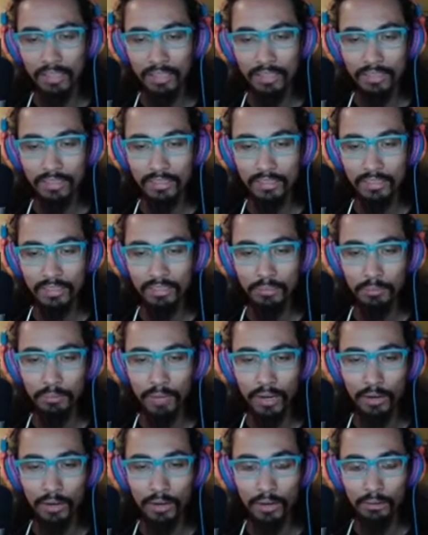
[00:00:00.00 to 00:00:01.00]
just
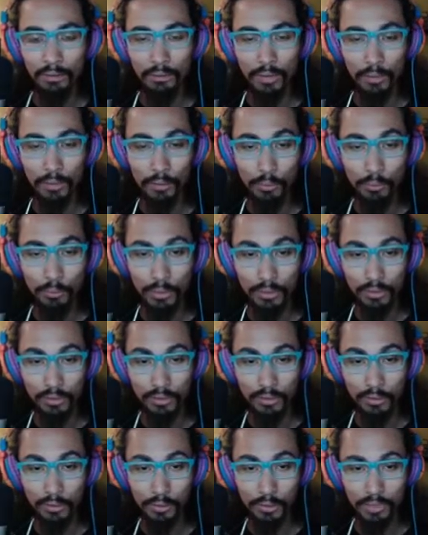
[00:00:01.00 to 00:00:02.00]
my own
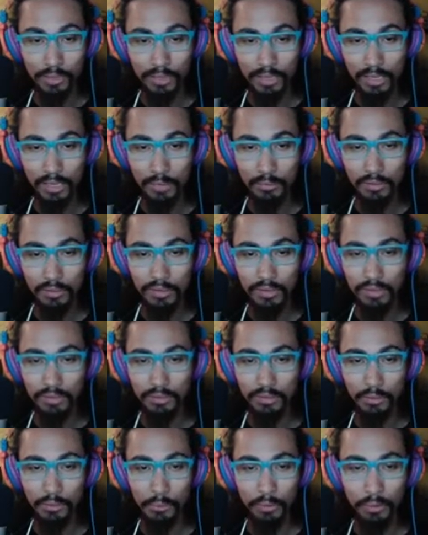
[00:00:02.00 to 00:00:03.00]
personal goal at the time was just
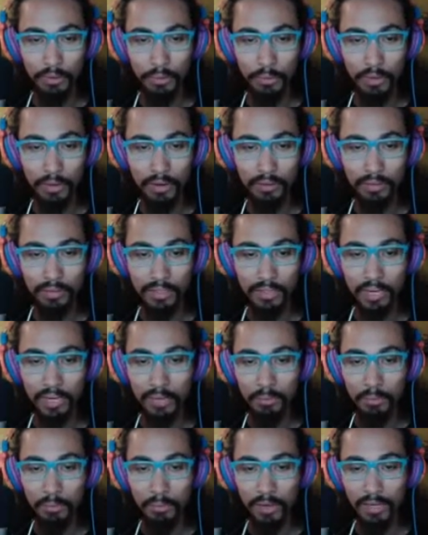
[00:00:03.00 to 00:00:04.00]
to run away from every
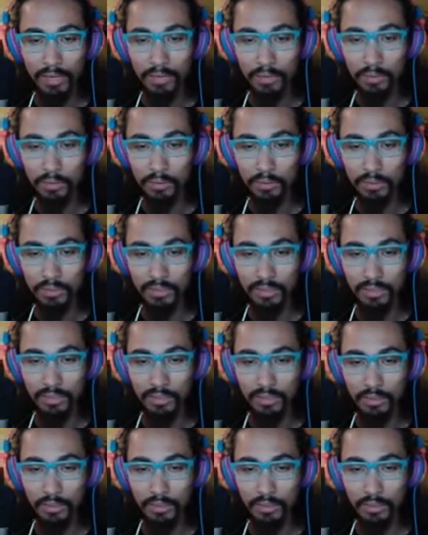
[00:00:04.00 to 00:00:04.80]
cop imaginable. That's